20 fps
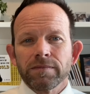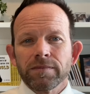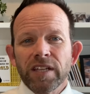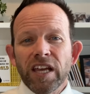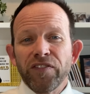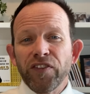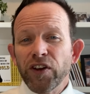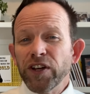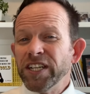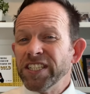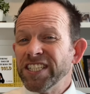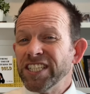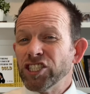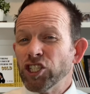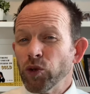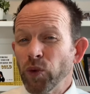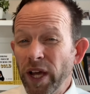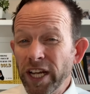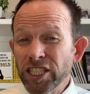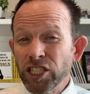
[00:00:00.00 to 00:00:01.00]
If you're in a
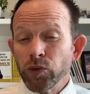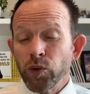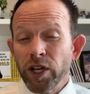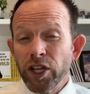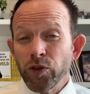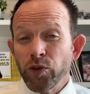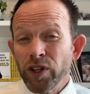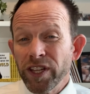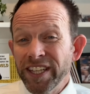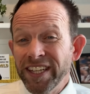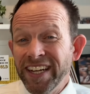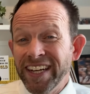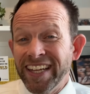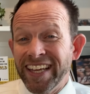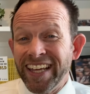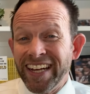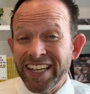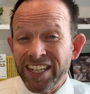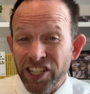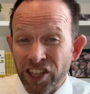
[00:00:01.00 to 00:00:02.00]
situation where you really need to
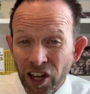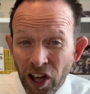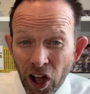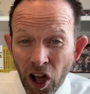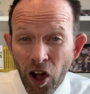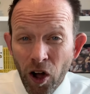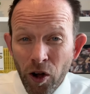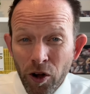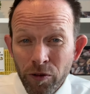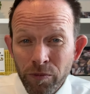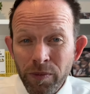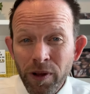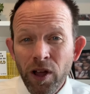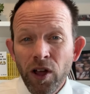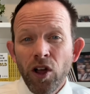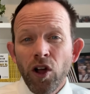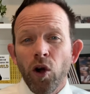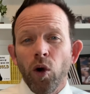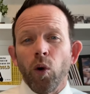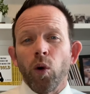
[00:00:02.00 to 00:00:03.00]
get into the home
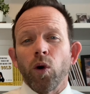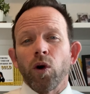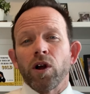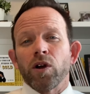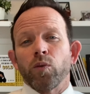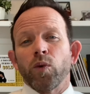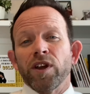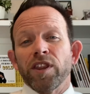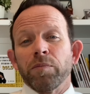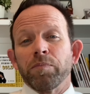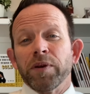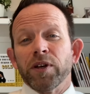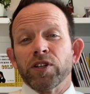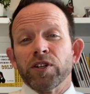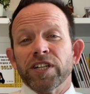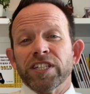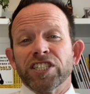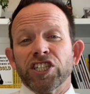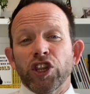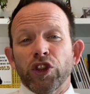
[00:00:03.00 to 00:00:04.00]
or where the
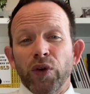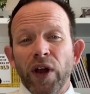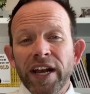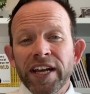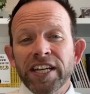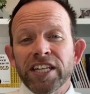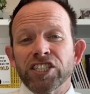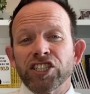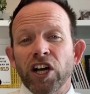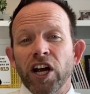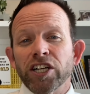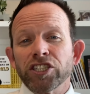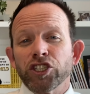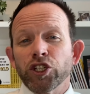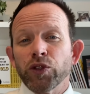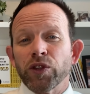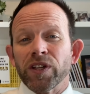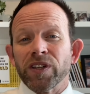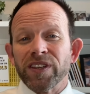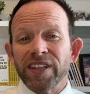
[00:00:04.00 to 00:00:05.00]
builder is threatening to charge
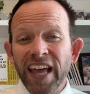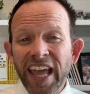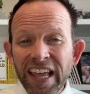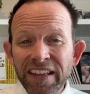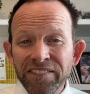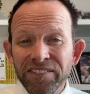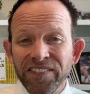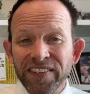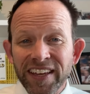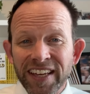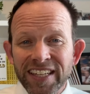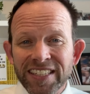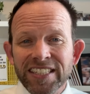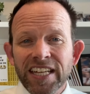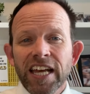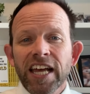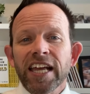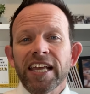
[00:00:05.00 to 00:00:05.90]
you the late fees,